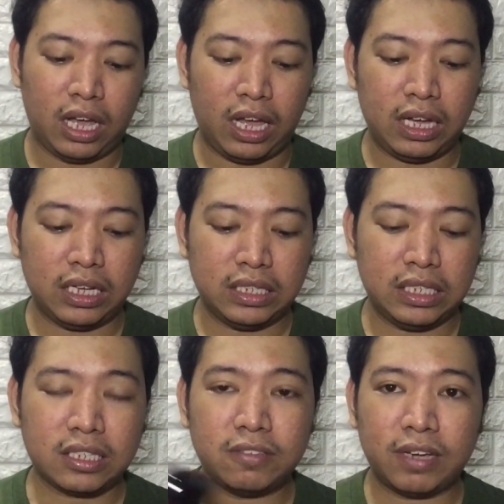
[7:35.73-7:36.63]
Ang
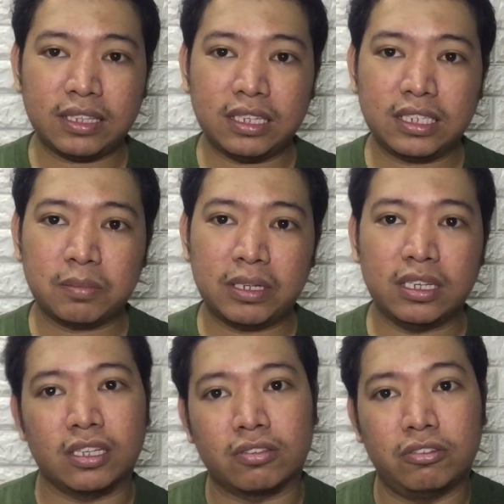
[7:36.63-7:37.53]
disadvantage naman
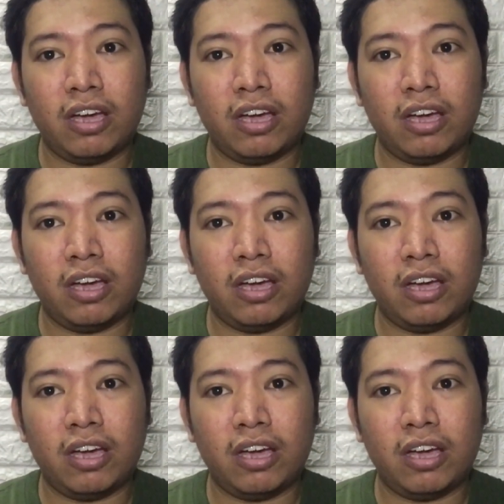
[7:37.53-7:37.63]
nito,